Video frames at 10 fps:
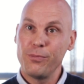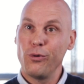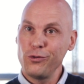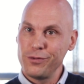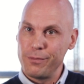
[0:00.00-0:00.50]

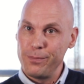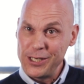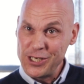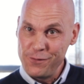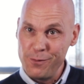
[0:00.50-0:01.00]
report with a
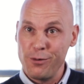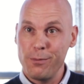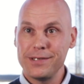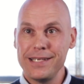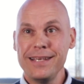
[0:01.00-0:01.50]
picture of your
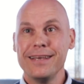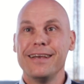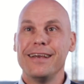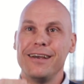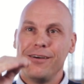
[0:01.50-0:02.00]
property,
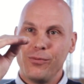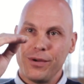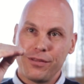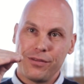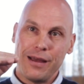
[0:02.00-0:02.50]

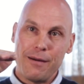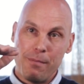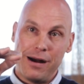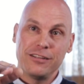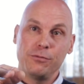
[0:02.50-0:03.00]
with
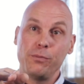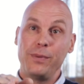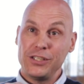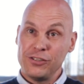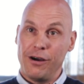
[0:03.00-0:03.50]
multiple
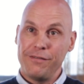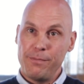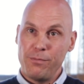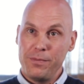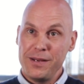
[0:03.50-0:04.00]
pictures of
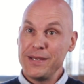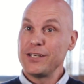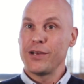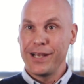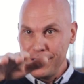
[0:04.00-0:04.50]
that property being
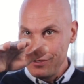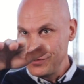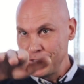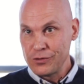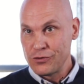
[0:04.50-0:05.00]
taken
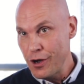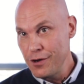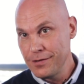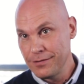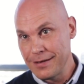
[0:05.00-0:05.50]
using
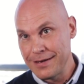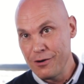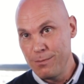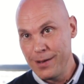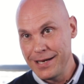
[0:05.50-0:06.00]
drone and
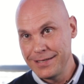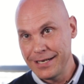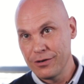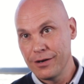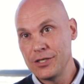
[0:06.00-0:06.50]
airplane
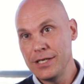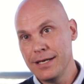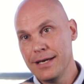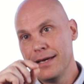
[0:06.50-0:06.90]
technology,